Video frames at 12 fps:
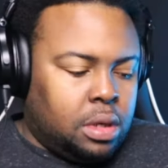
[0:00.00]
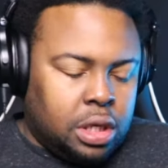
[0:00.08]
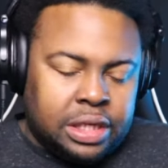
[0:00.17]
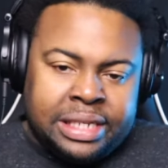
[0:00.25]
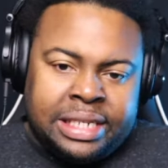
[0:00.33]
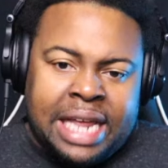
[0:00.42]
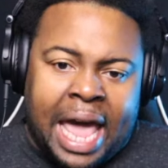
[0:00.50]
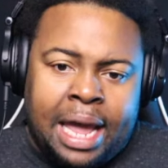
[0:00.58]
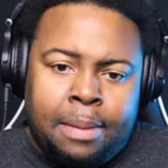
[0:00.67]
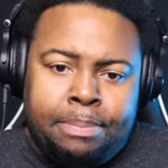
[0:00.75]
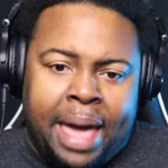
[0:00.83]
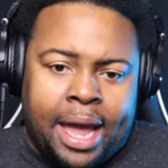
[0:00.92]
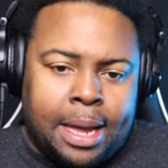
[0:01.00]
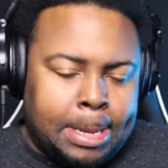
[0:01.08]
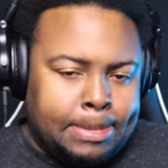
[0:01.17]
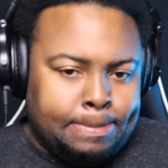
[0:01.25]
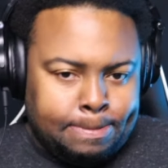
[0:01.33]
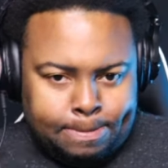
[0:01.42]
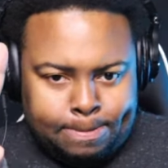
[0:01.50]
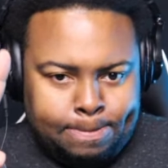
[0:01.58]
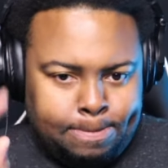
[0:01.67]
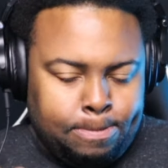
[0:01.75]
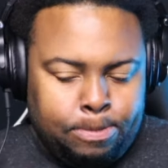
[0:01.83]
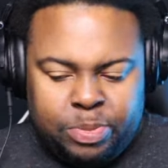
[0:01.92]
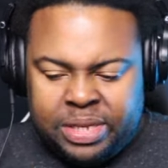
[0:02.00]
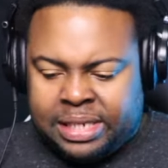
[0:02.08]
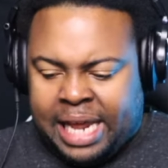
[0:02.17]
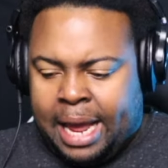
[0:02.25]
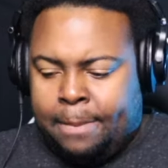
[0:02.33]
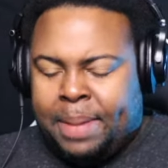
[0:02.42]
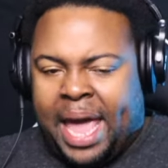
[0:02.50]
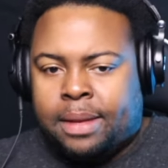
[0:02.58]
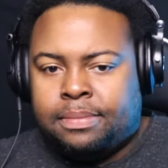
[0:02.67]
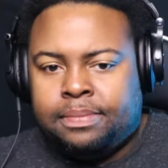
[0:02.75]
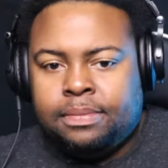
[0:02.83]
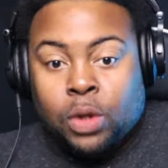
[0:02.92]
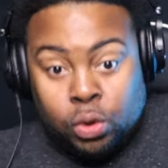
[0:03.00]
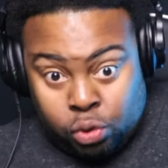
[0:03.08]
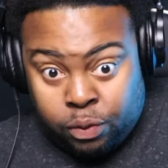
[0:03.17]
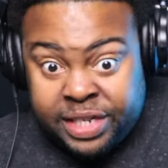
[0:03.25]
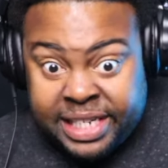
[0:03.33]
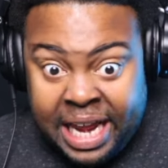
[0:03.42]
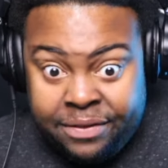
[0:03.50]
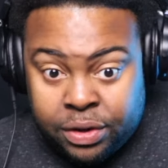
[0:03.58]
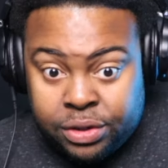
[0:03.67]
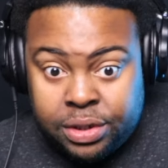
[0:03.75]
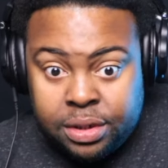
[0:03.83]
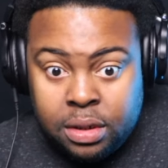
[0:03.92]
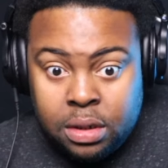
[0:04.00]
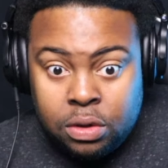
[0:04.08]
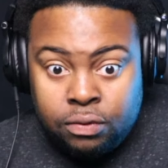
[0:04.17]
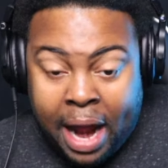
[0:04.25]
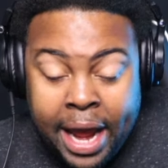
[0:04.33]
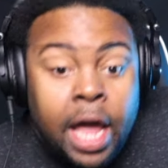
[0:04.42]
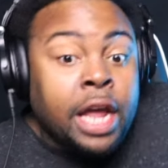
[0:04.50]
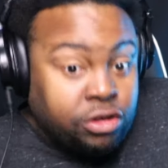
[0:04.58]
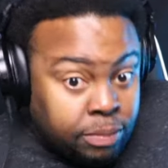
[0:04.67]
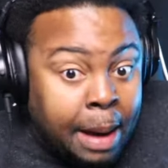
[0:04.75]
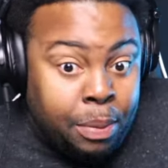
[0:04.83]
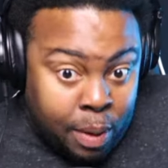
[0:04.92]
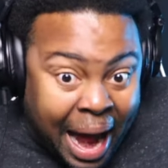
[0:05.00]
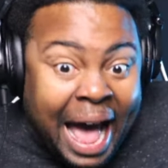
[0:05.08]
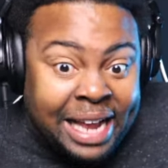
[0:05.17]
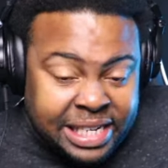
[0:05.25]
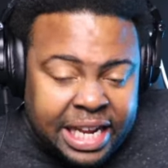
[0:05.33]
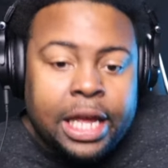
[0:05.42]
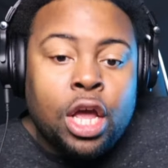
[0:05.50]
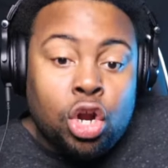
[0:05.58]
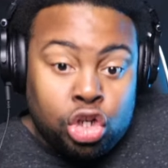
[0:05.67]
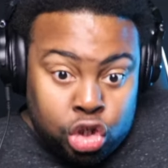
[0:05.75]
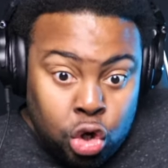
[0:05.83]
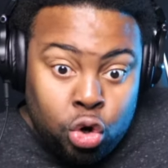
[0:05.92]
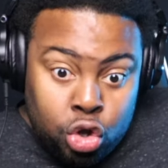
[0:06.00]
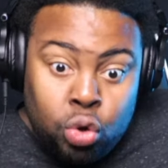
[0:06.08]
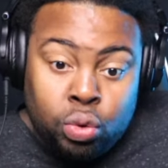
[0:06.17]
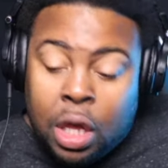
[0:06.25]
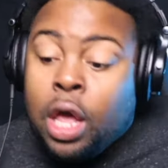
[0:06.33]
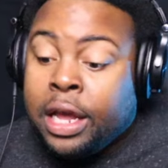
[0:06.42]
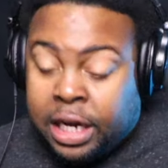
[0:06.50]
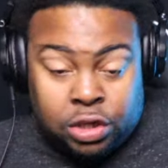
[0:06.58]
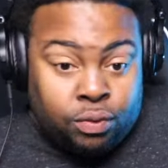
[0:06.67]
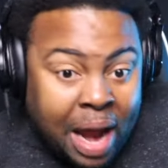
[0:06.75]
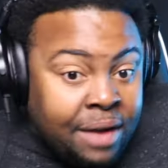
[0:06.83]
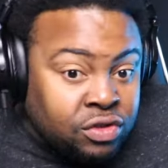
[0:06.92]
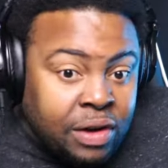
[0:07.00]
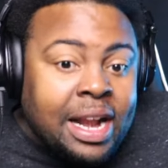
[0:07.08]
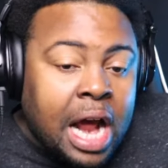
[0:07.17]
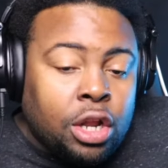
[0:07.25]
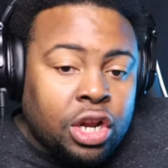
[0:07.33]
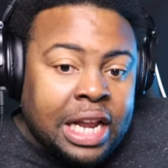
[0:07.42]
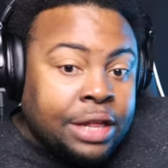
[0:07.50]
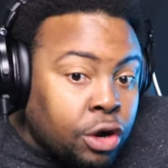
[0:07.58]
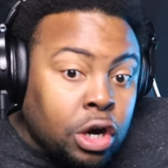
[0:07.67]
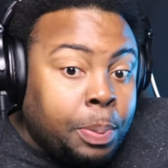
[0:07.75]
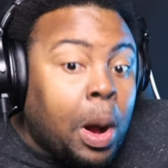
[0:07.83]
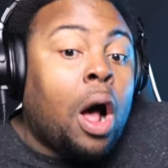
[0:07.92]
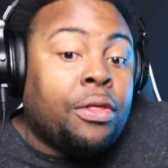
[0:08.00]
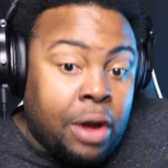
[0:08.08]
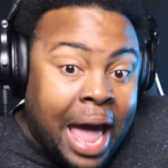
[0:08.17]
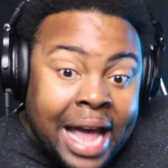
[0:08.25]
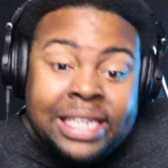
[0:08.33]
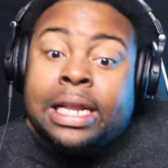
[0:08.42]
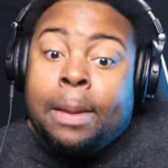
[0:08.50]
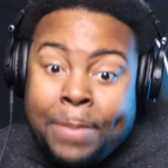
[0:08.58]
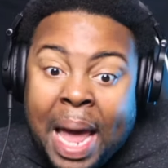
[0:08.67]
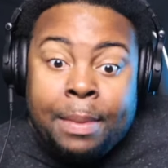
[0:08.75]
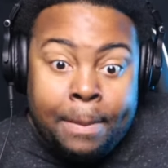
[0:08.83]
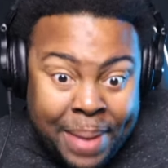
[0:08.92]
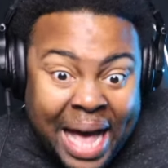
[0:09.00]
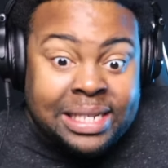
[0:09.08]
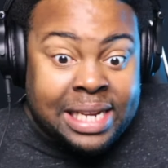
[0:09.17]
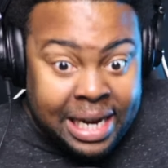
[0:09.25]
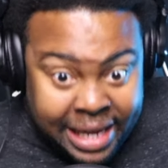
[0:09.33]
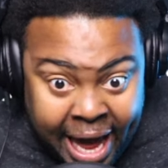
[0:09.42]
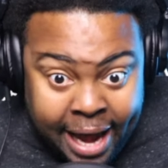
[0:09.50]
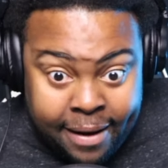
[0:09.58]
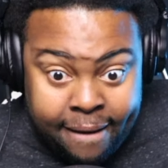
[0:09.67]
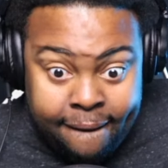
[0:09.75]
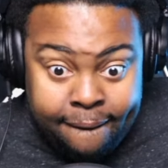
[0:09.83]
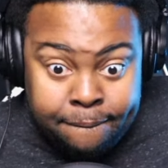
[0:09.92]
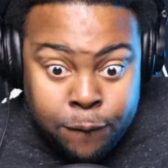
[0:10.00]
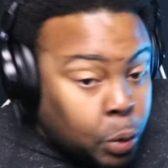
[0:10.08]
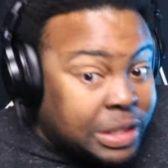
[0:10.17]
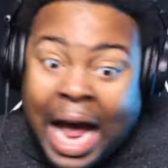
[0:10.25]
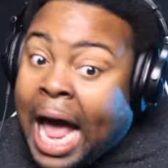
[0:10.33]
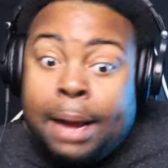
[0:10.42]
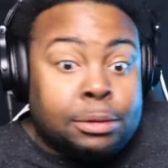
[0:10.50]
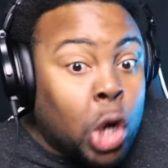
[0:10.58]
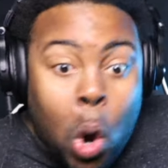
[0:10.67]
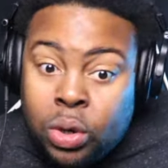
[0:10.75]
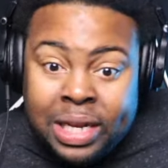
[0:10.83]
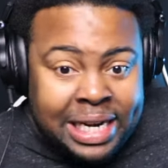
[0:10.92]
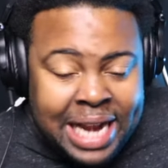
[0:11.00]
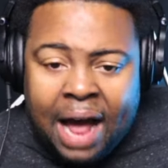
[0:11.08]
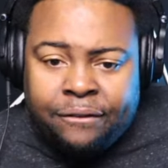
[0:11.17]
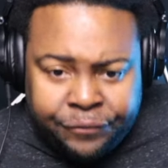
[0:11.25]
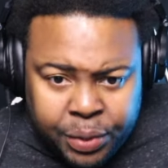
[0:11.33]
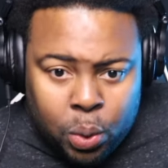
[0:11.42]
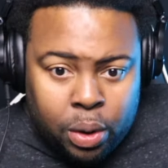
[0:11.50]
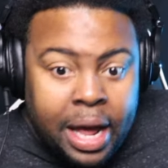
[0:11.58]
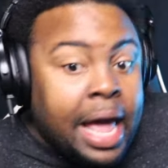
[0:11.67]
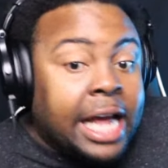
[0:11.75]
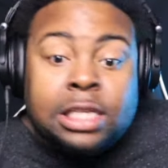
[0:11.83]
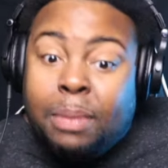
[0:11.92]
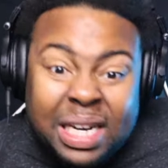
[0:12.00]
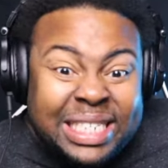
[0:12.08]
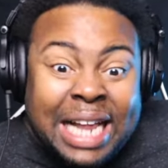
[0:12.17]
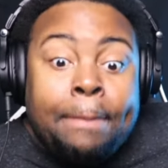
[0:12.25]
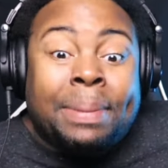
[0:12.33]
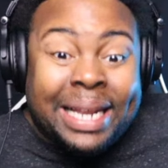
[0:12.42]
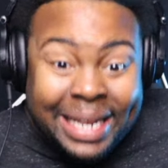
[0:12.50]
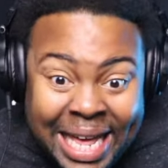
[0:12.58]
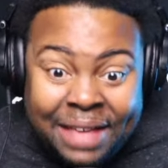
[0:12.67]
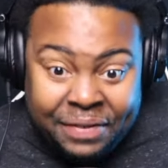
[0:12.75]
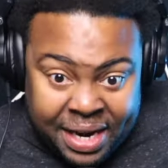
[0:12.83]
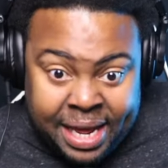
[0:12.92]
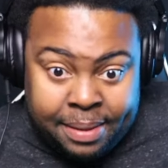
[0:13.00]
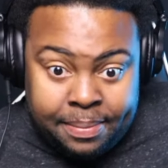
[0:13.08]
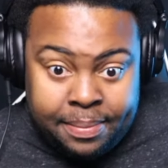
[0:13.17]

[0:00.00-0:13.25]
Zay and Bate, those are receivers, right? Because remember, we're asking, do you, because the Ravens right now are looking like they're going to put all their eggs in the Bateman basket again, which I am totally not for, as much as I believe in him.